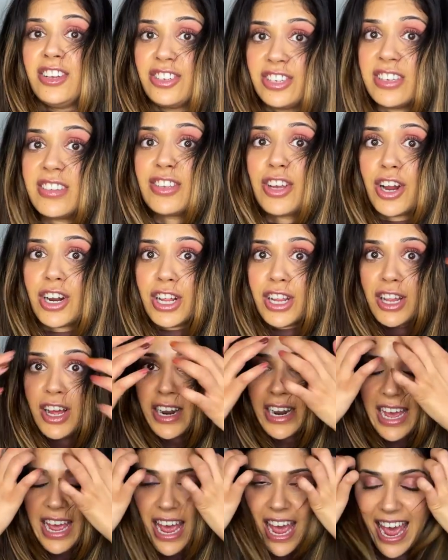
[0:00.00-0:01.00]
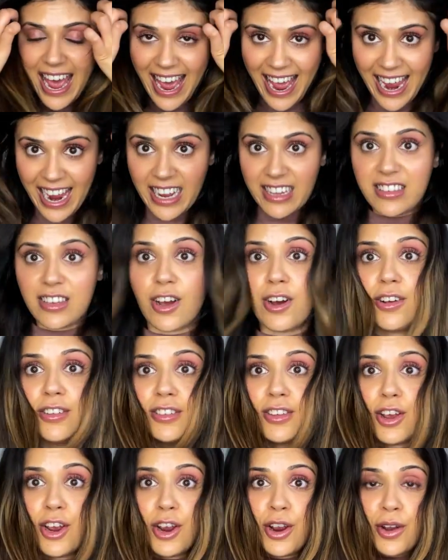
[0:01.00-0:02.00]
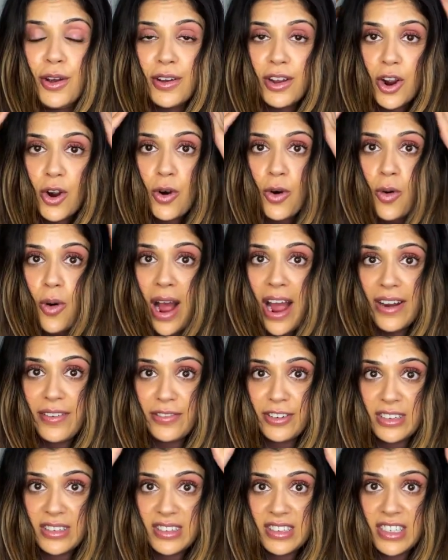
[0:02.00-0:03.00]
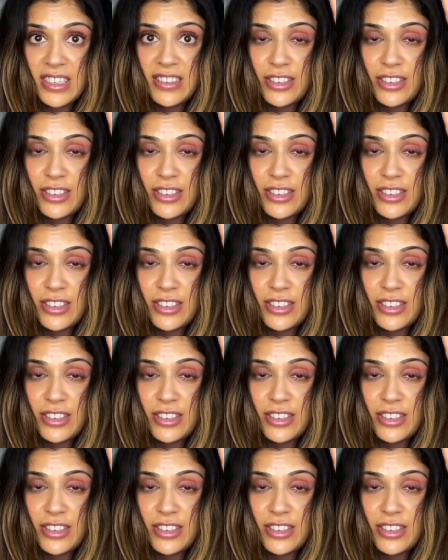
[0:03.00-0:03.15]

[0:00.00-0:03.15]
She's got a lot of hair. It's also quite frizzy.